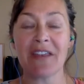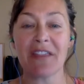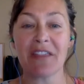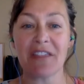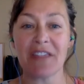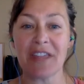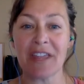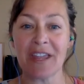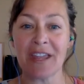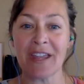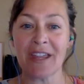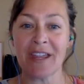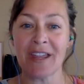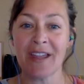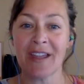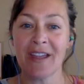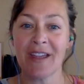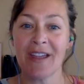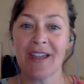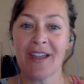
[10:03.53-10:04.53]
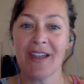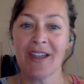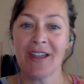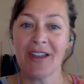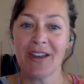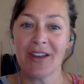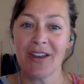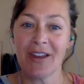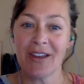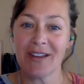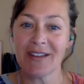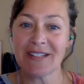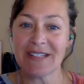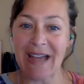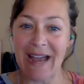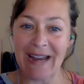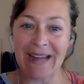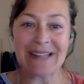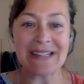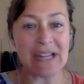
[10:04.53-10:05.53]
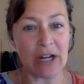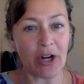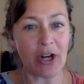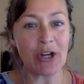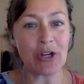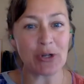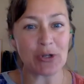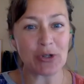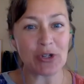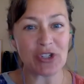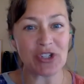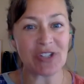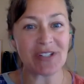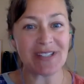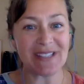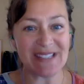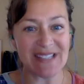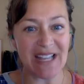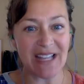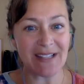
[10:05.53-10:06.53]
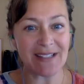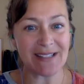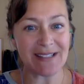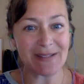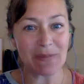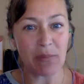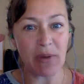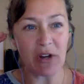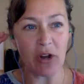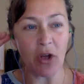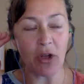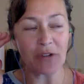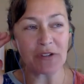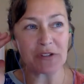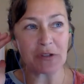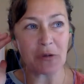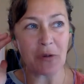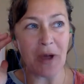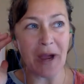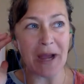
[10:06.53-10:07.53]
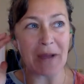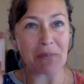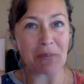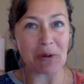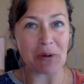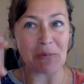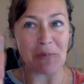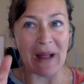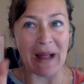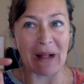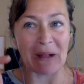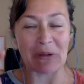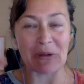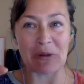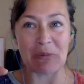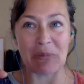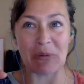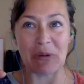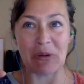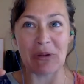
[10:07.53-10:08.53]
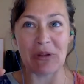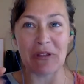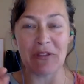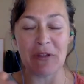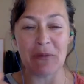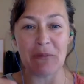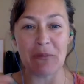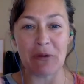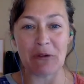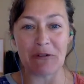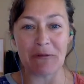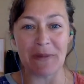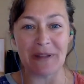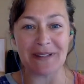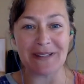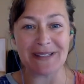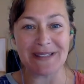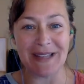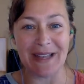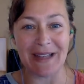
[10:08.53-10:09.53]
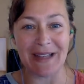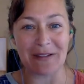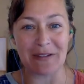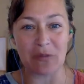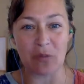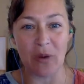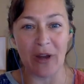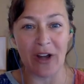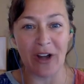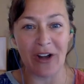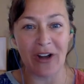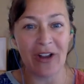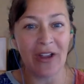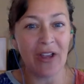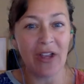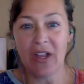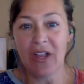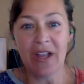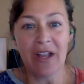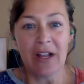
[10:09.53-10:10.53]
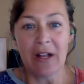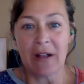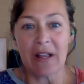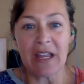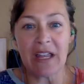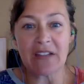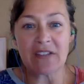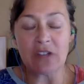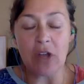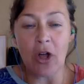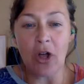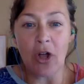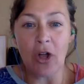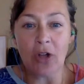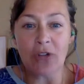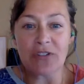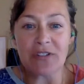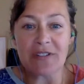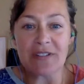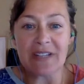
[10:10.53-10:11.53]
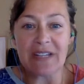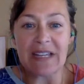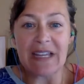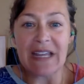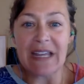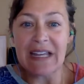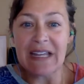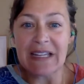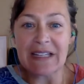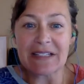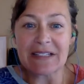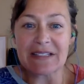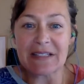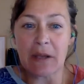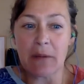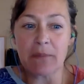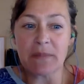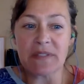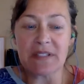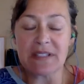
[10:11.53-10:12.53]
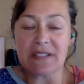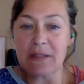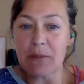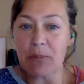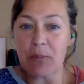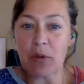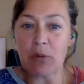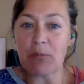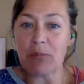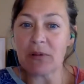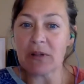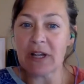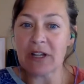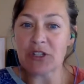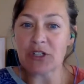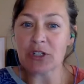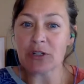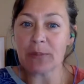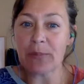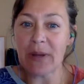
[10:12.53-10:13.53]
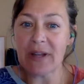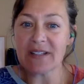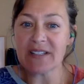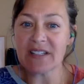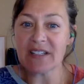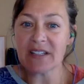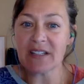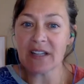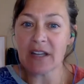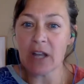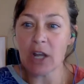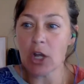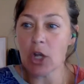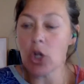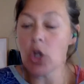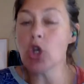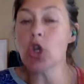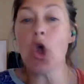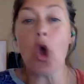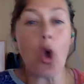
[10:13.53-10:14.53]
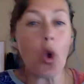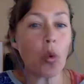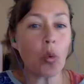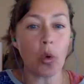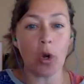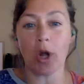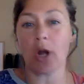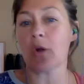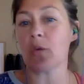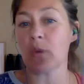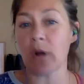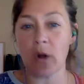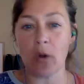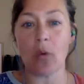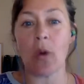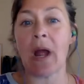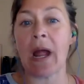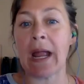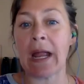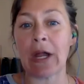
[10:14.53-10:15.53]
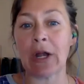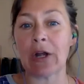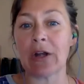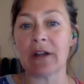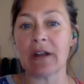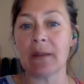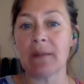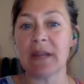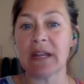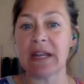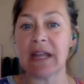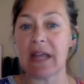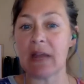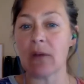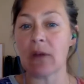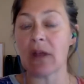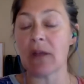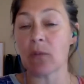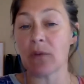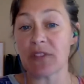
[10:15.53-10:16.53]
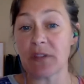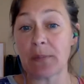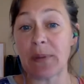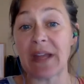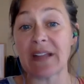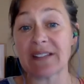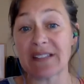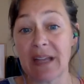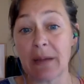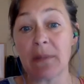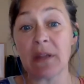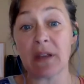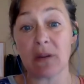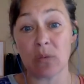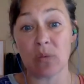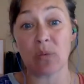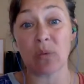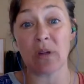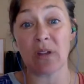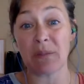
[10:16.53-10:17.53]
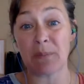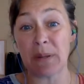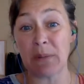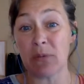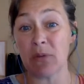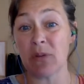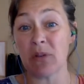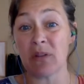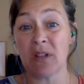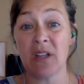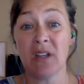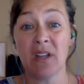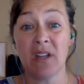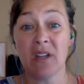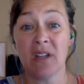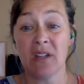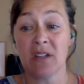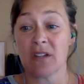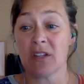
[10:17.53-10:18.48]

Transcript: in the dietary nutrition sense but also hyper palatable in the movement sense where it's all just like hitting some simple pleasure button, no work required. I mean, and, and with the pandemic, well, people,